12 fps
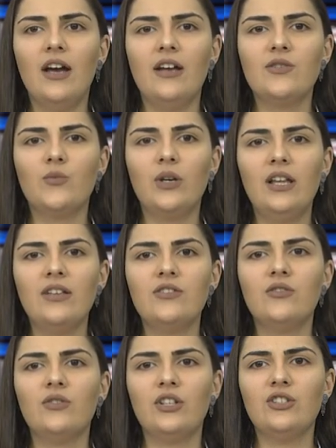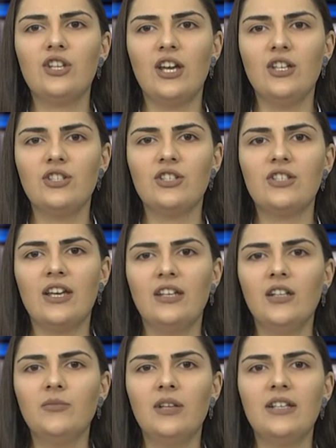as well as to changes
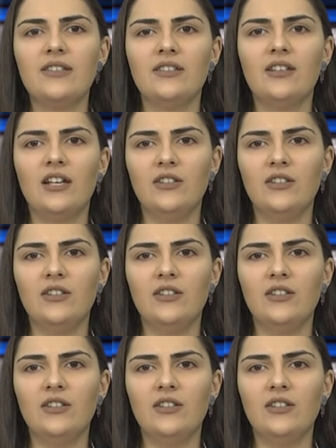taking place in the